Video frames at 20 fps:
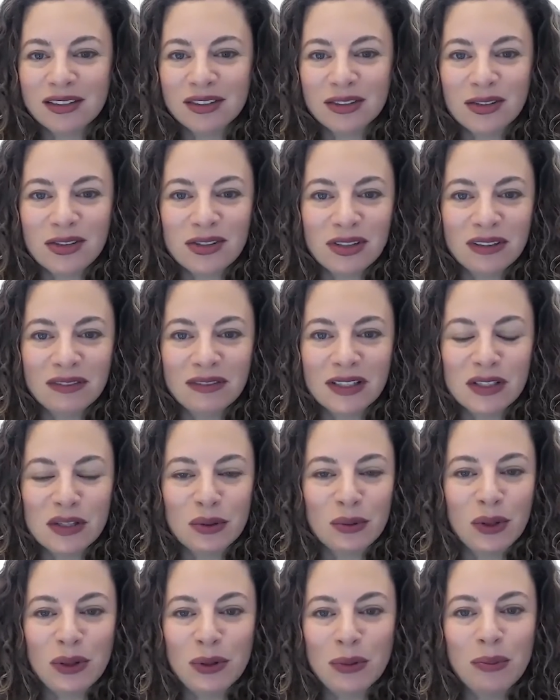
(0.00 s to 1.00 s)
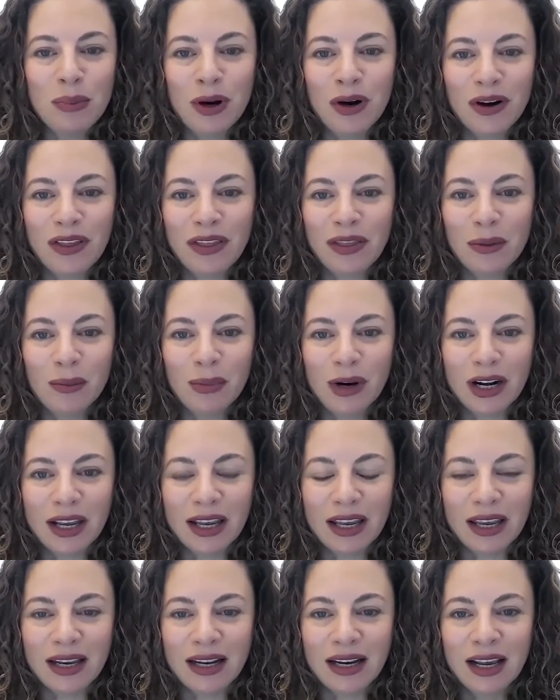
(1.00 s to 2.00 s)
or service to a new part of the
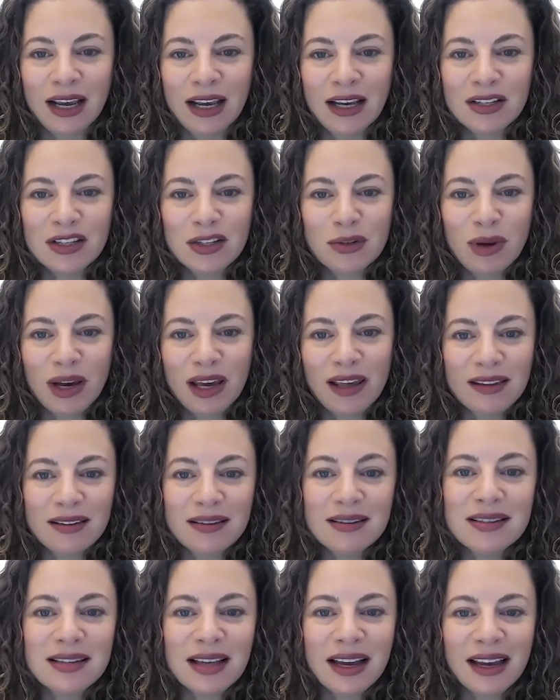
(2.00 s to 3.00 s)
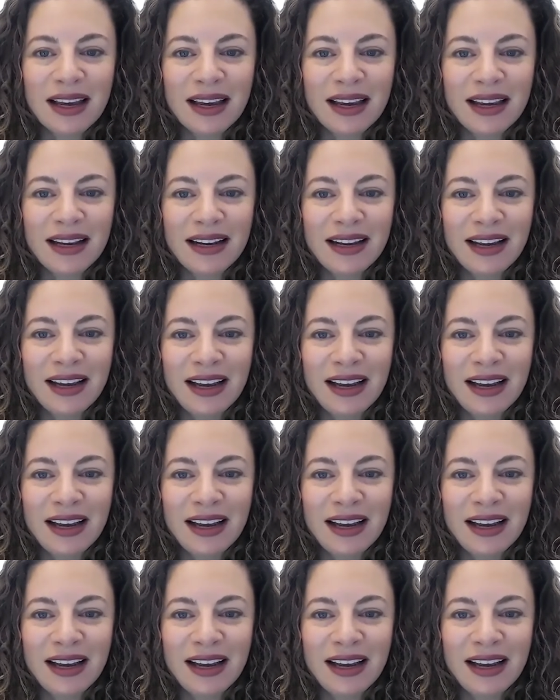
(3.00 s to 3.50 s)
market. So by design,